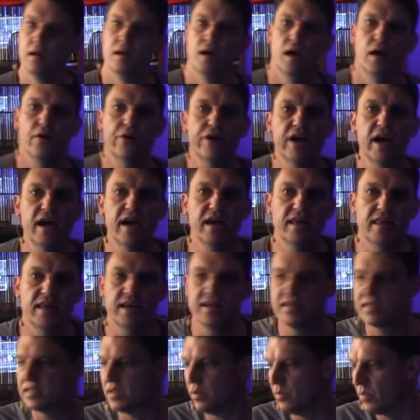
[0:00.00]
Okay,
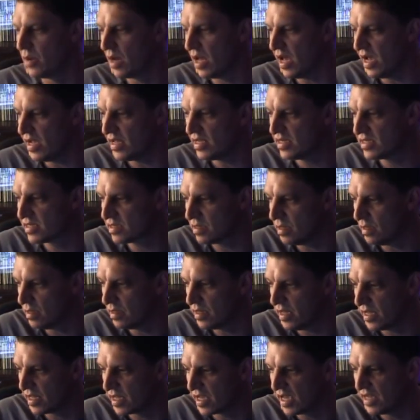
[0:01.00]
there's some light still
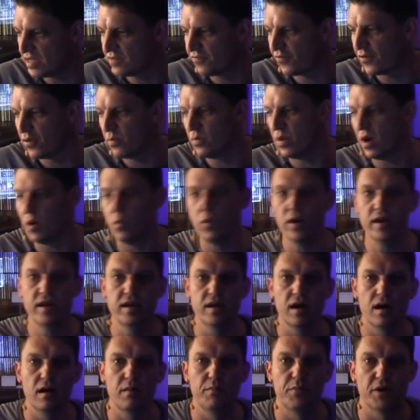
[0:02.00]
that gets through my
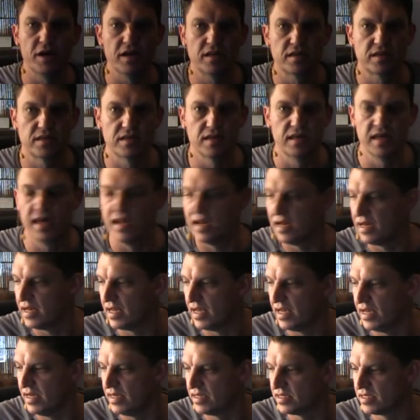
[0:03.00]
window, but there it
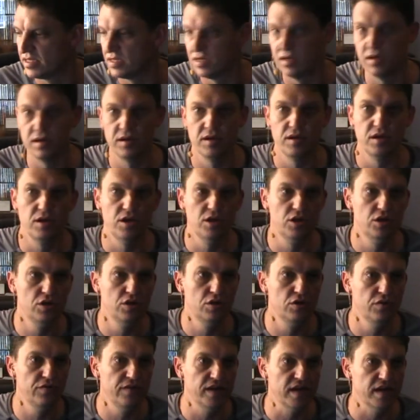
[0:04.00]
is,
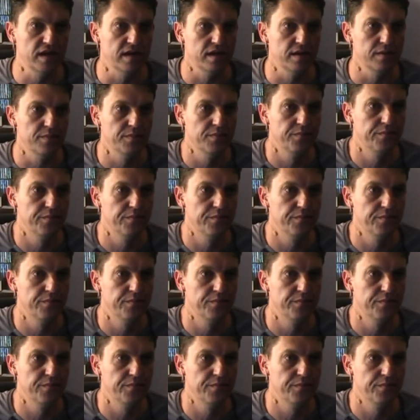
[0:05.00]
UV.